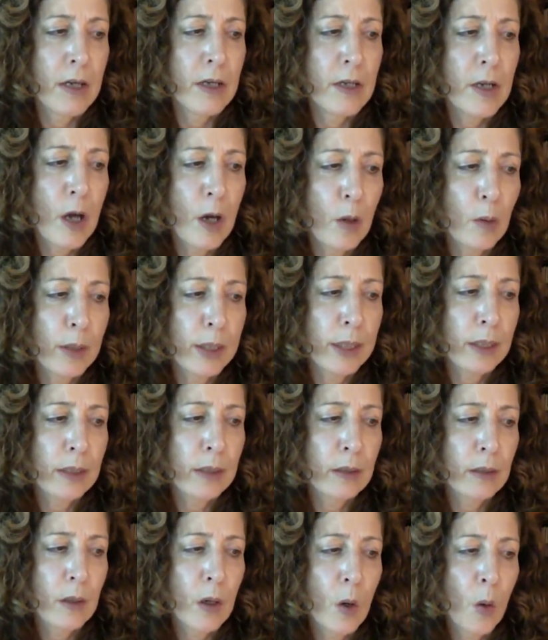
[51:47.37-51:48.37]

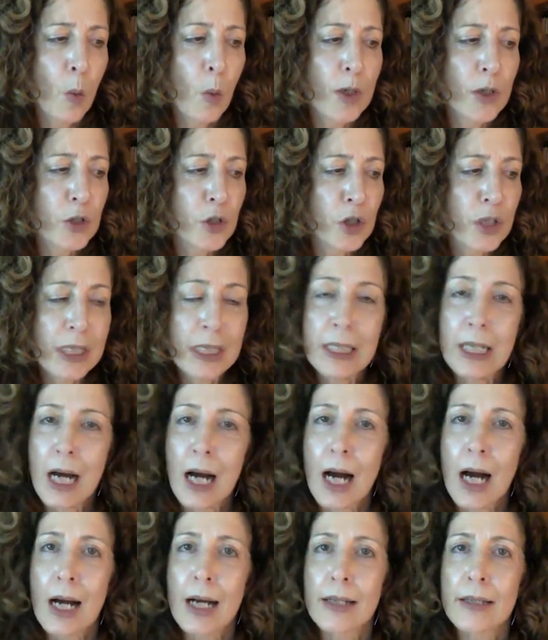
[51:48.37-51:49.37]
Knowing when she
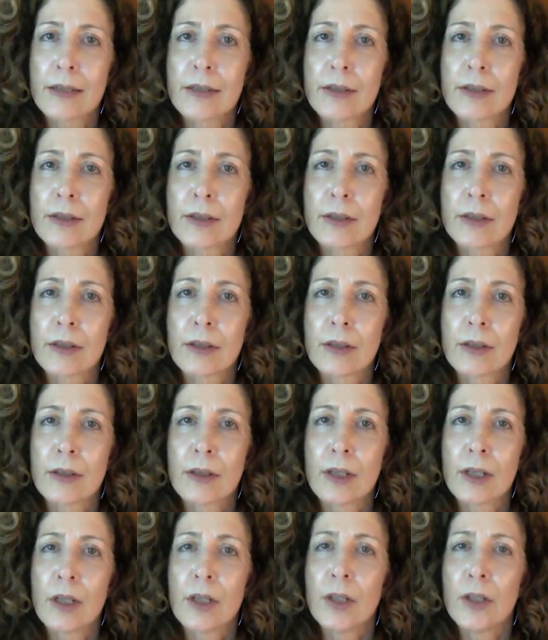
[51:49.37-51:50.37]
dies,
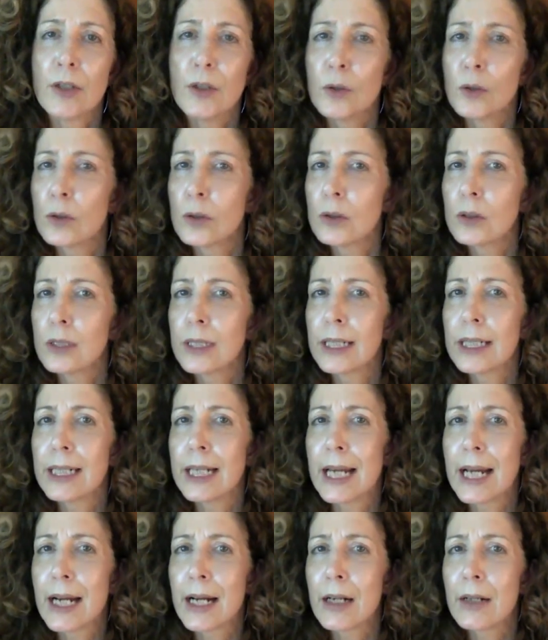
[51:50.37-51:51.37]
you'll
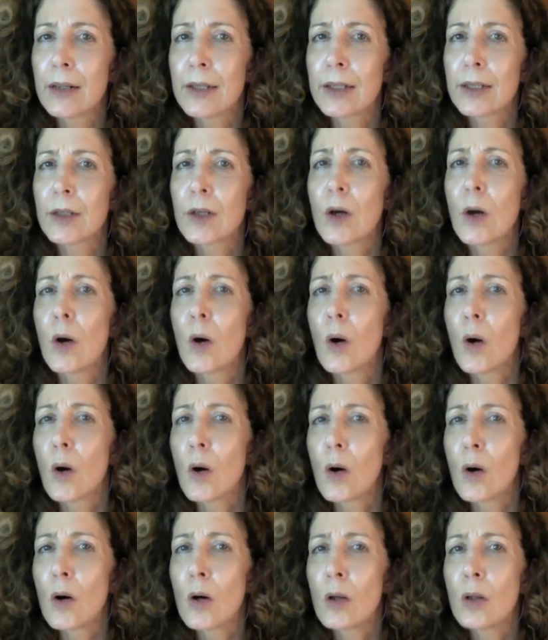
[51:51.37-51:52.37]
inherit
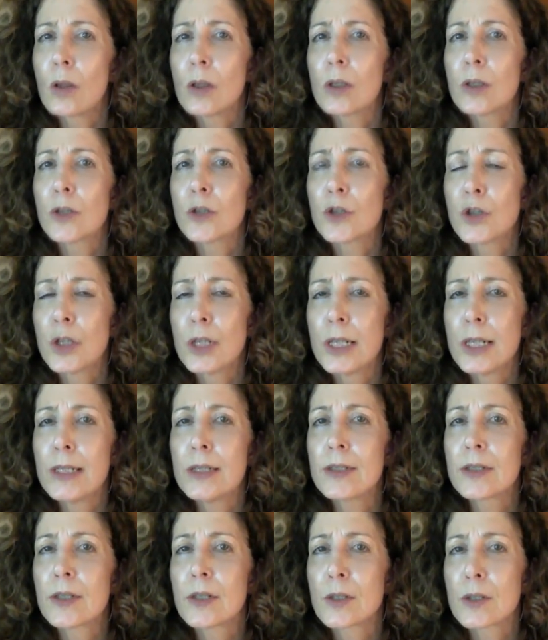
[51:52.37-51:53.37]
all
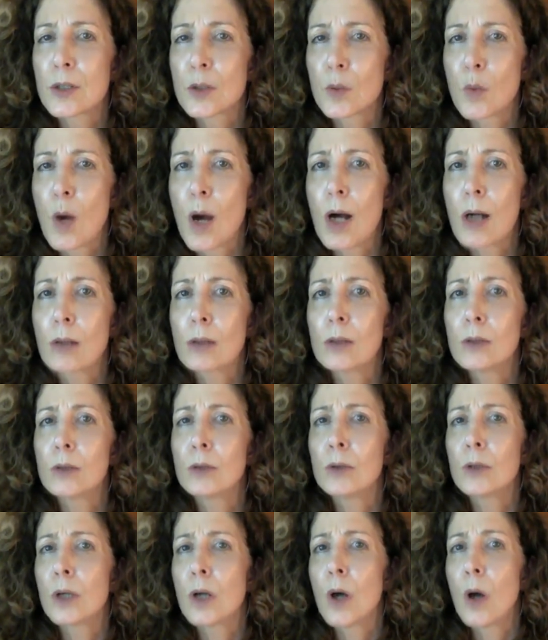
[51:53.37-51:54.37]
she's
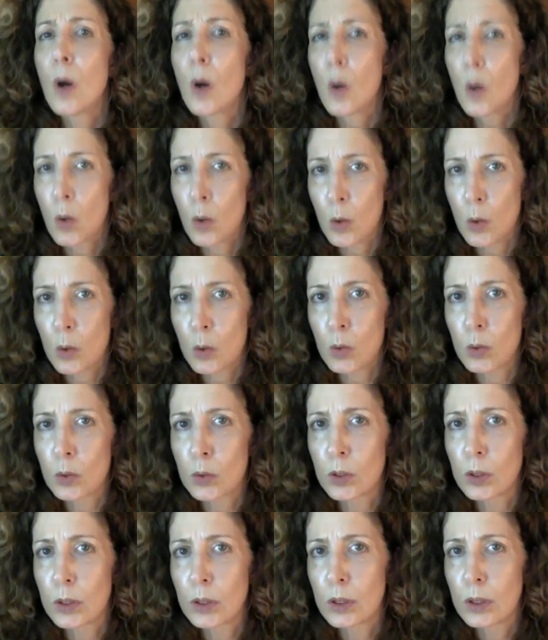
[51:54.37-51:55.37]
swallowed
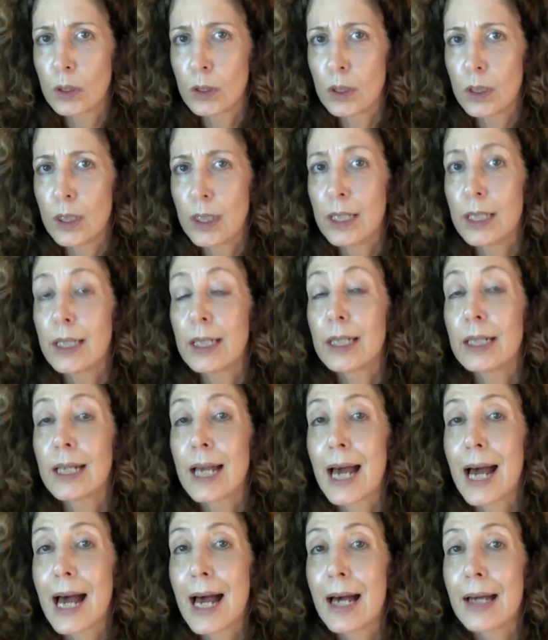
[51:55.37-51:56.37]
whole, It
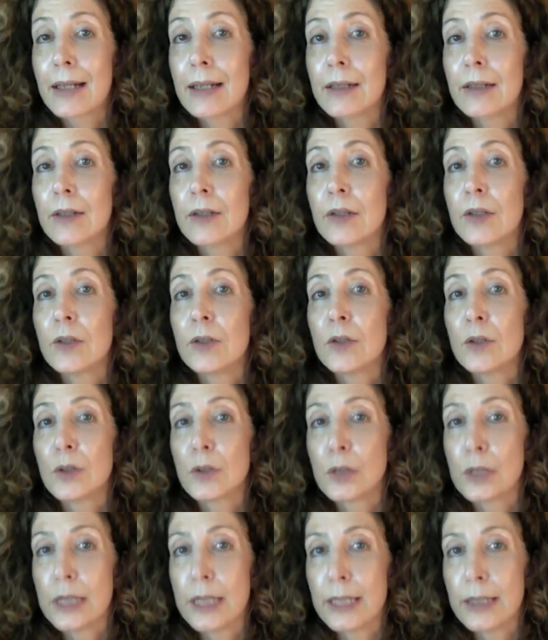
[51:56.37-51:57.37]
had
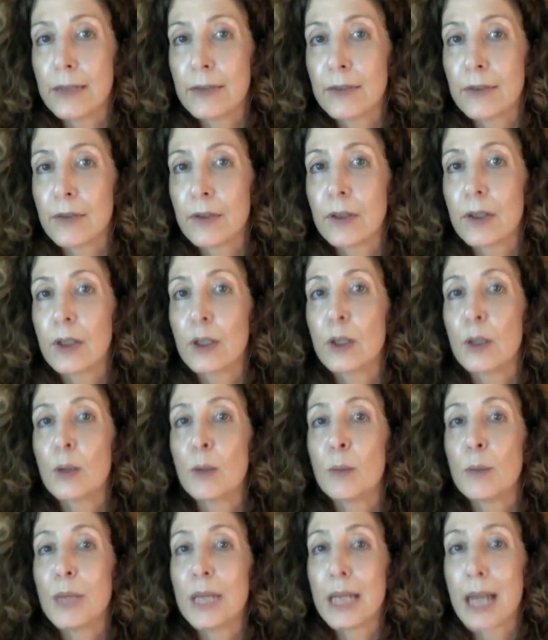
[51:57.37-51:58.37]
to leave
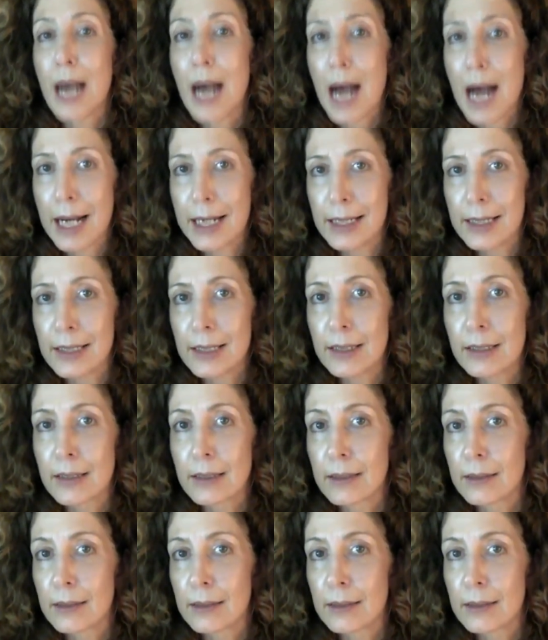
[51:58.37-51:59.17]
behind.